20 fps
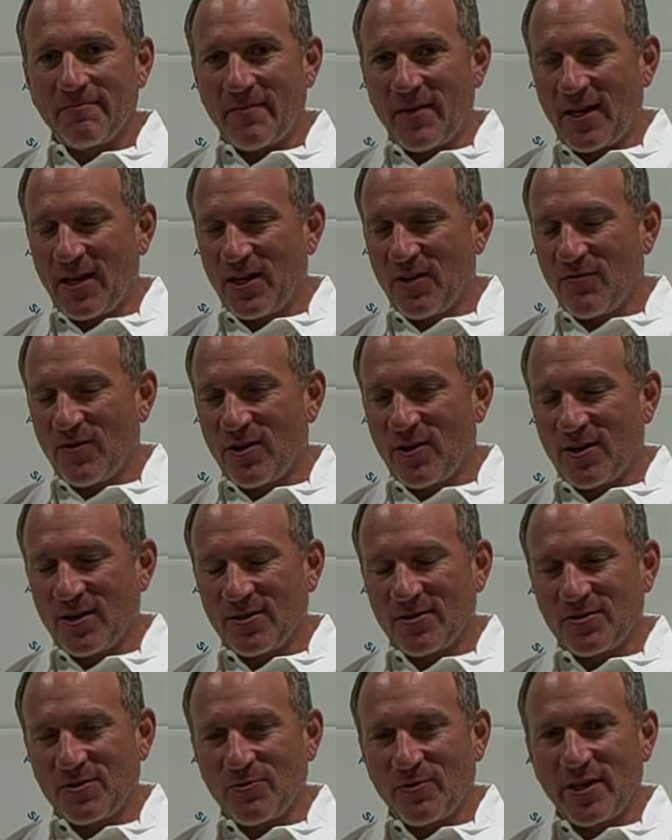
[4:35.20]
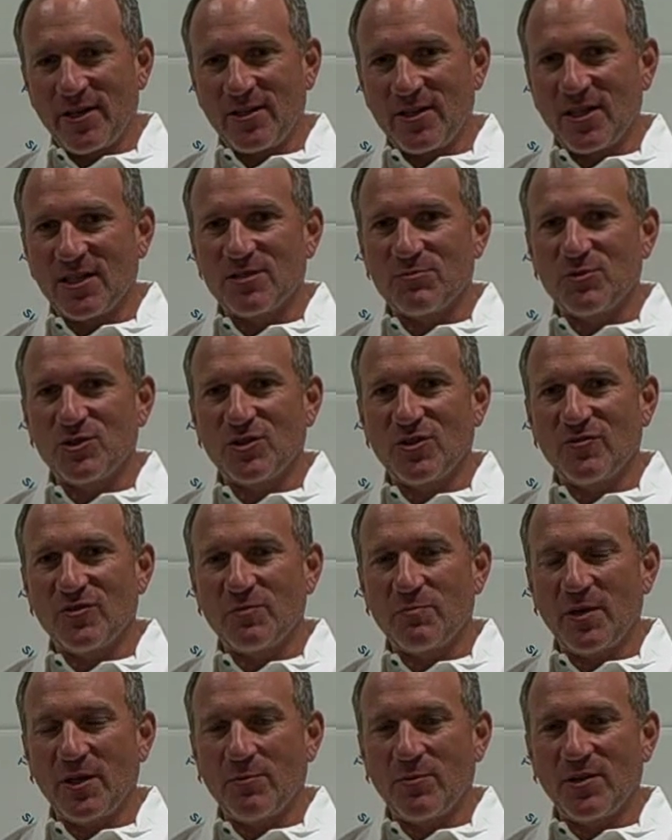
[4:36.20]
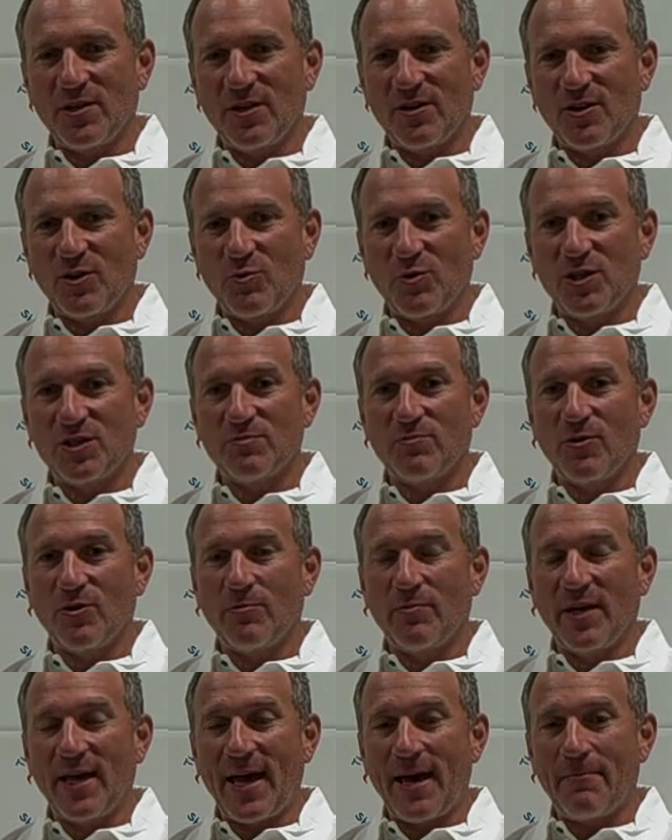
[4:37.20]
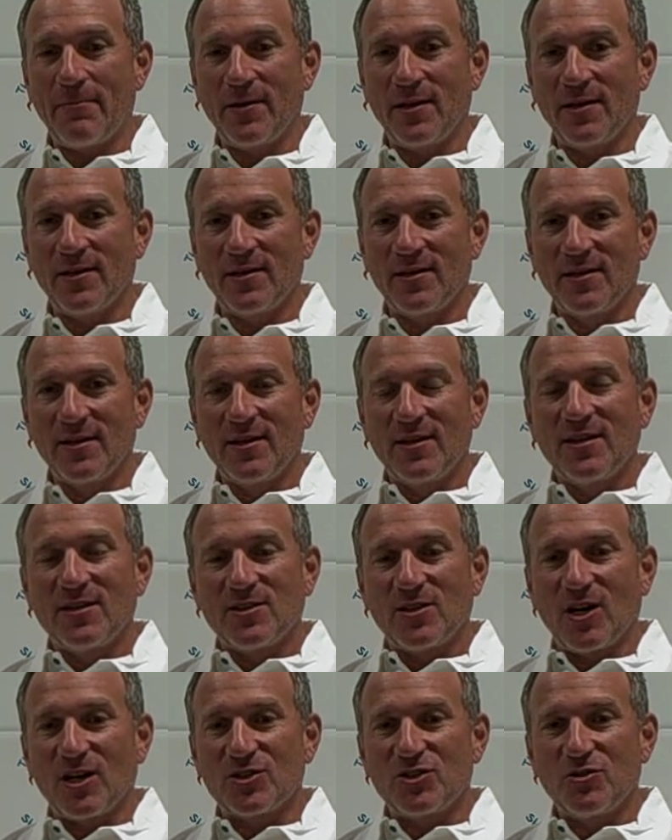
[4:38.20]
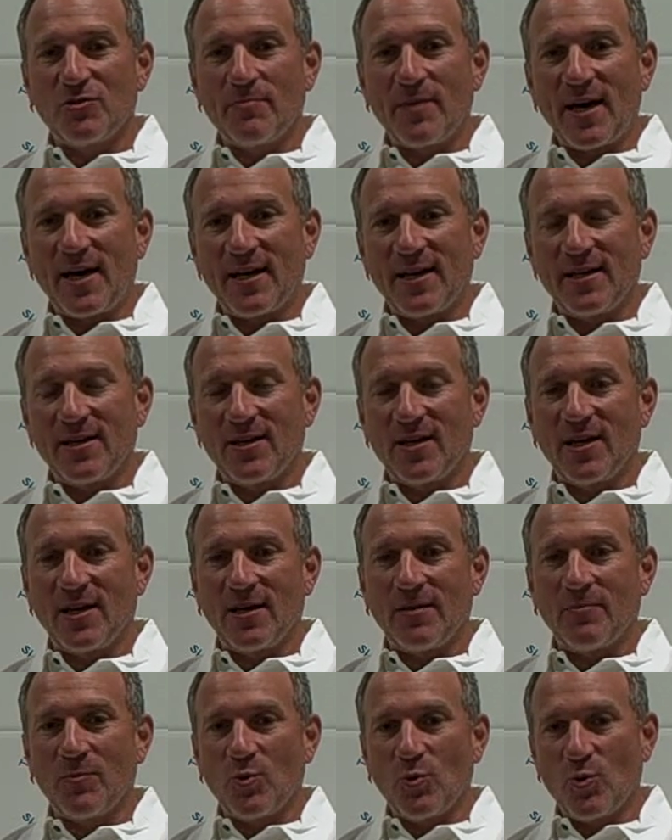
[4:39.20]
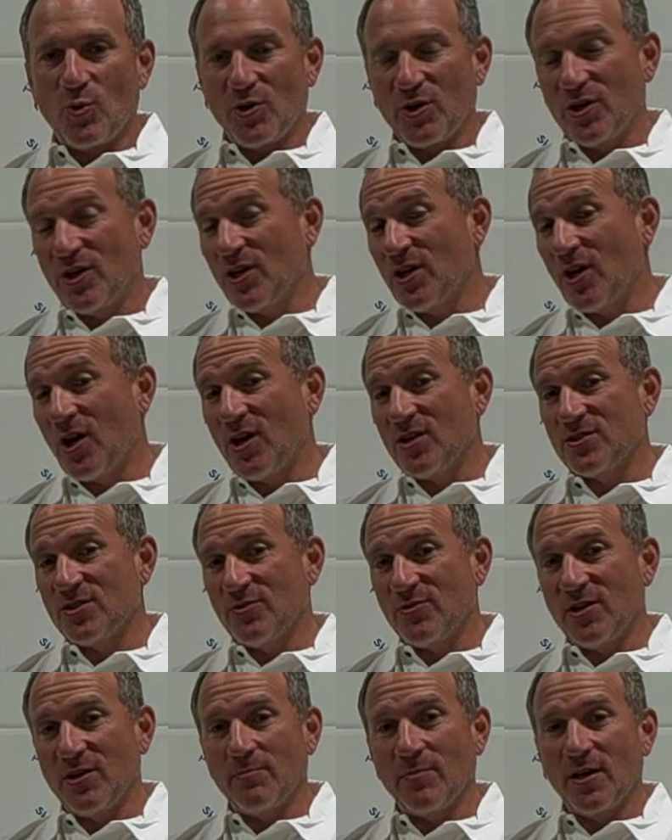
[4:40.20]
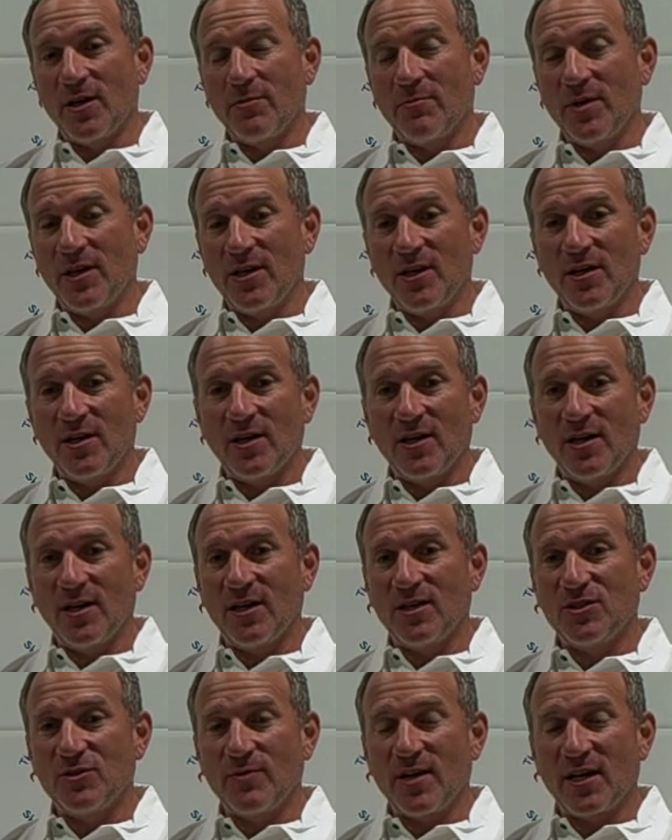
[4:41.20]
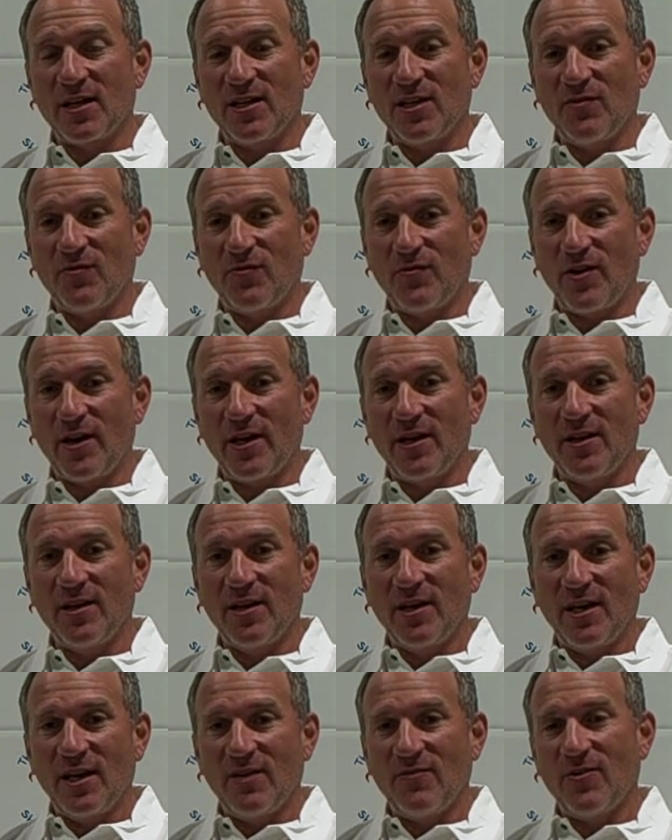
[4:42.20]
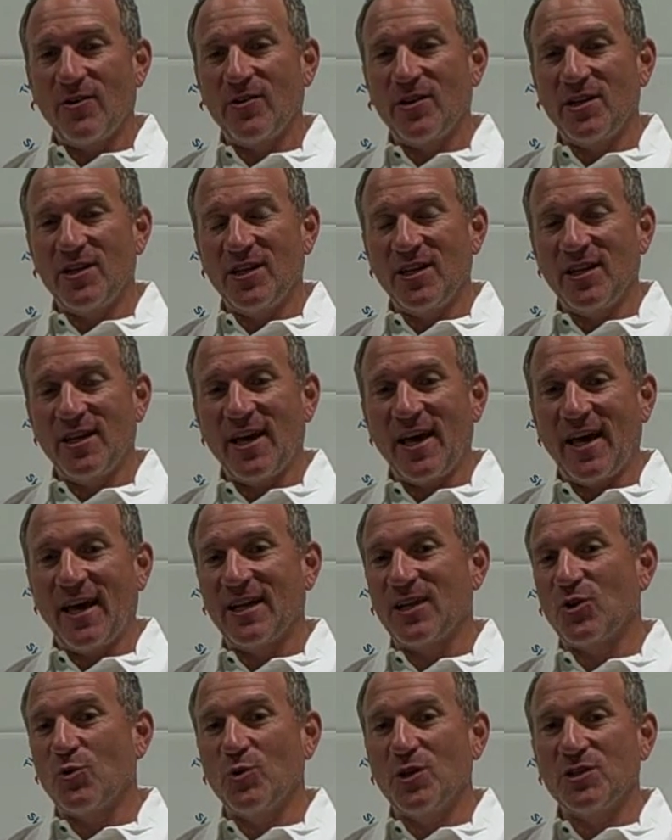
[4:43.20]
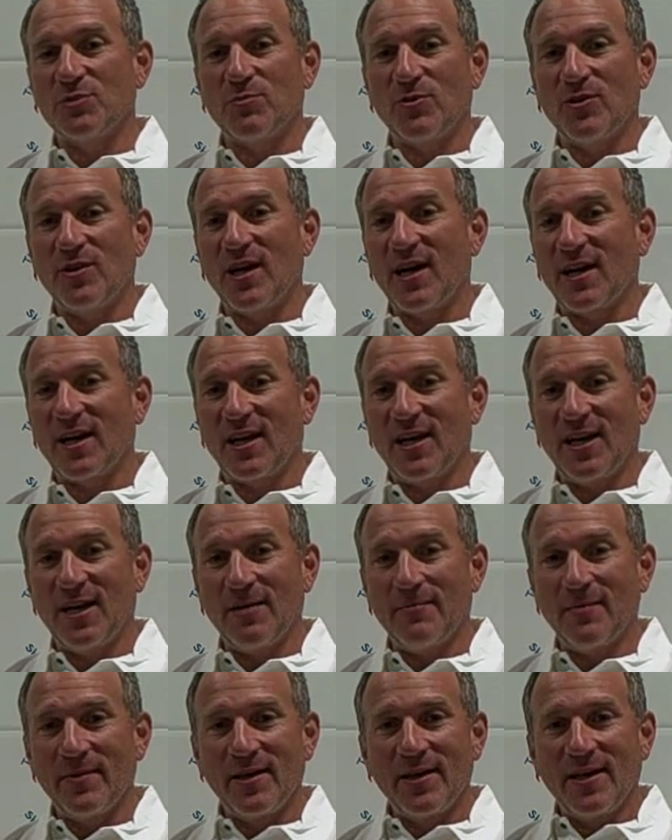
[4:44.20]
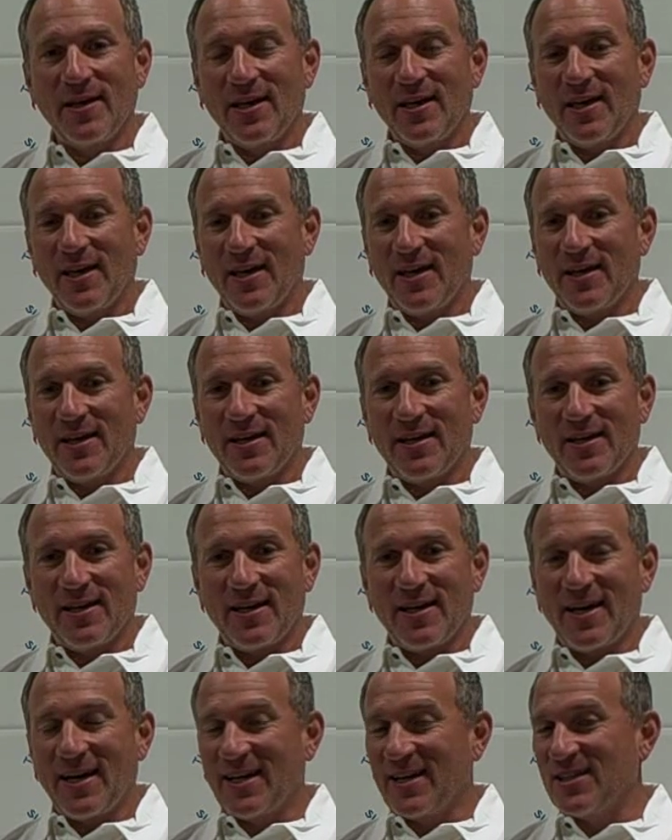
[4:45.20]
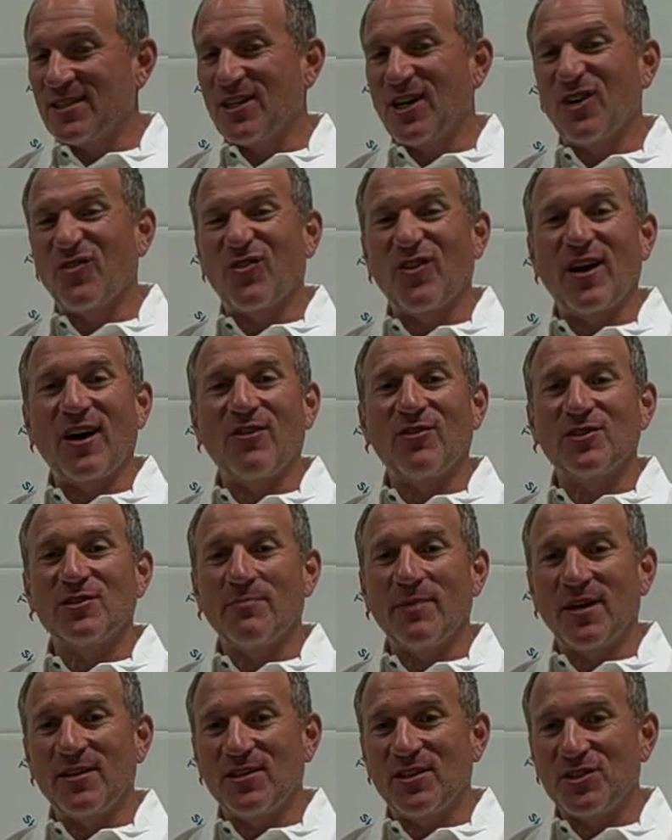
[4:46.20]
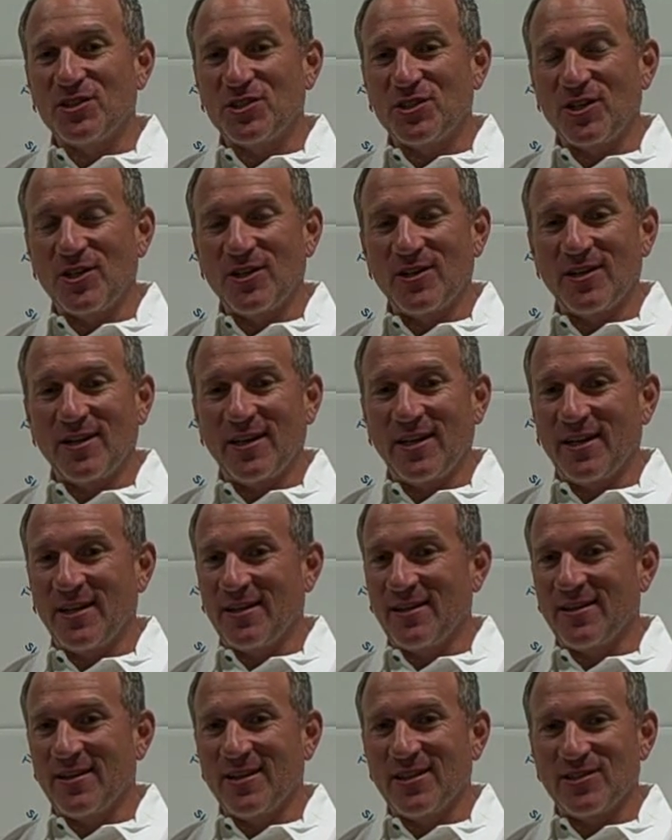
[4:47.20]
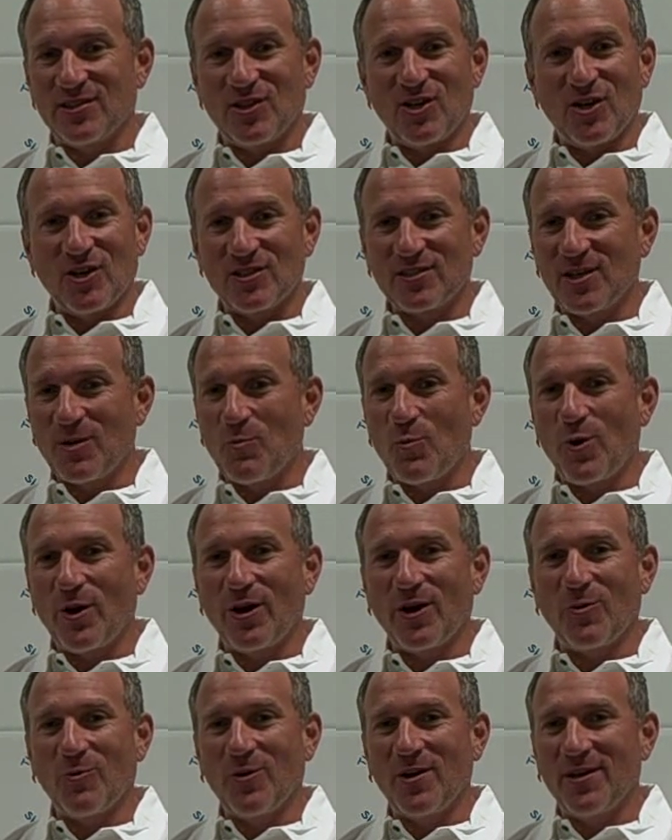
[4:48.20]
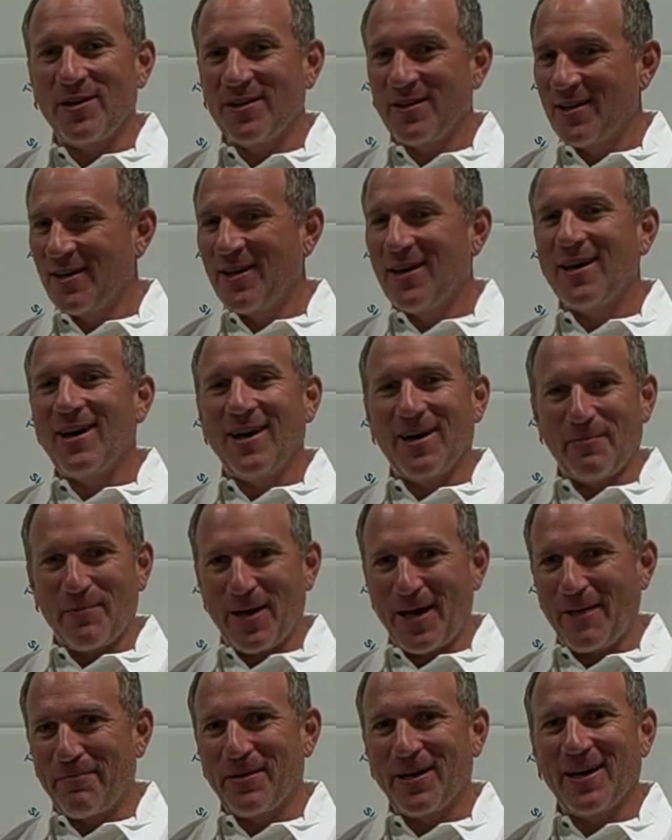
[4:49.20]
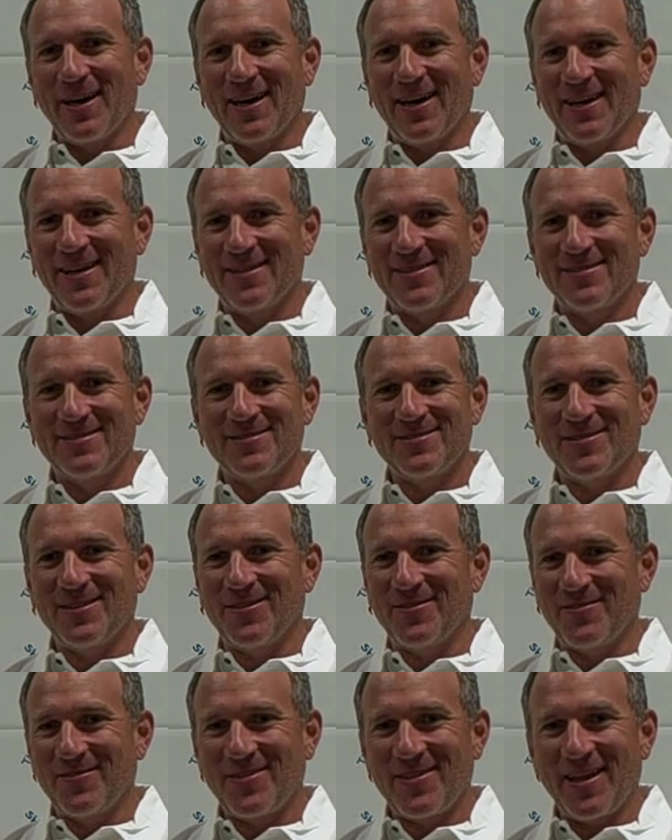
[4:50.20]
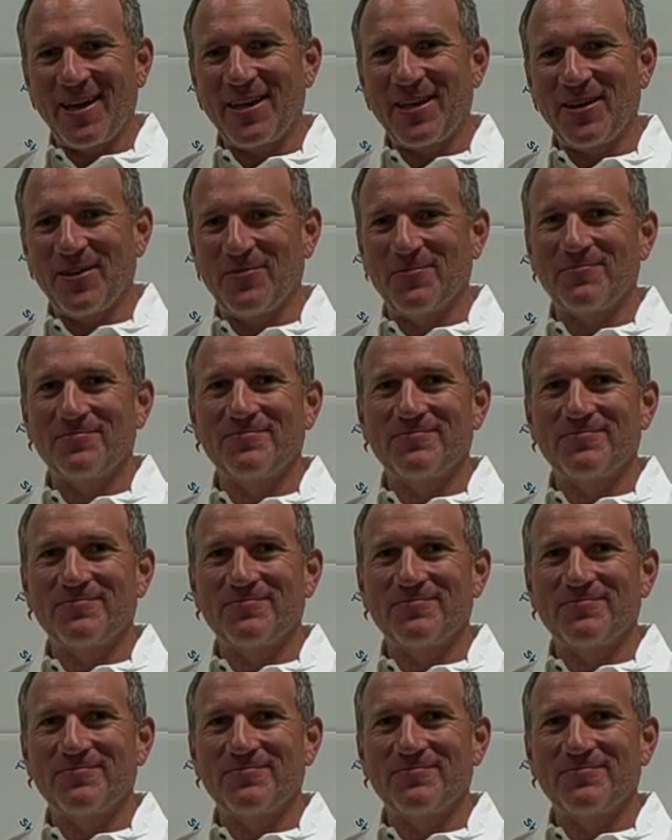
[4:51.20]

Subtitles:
any of our great customer service people here at Queensboro would be happy to talk to you about it, or you can also email me directly, Fred, F-R-E-D, @queensboro.com, and I can talk for hours about this shirt, and as long as I'm wearing one, I'm a happy guy. So thank you.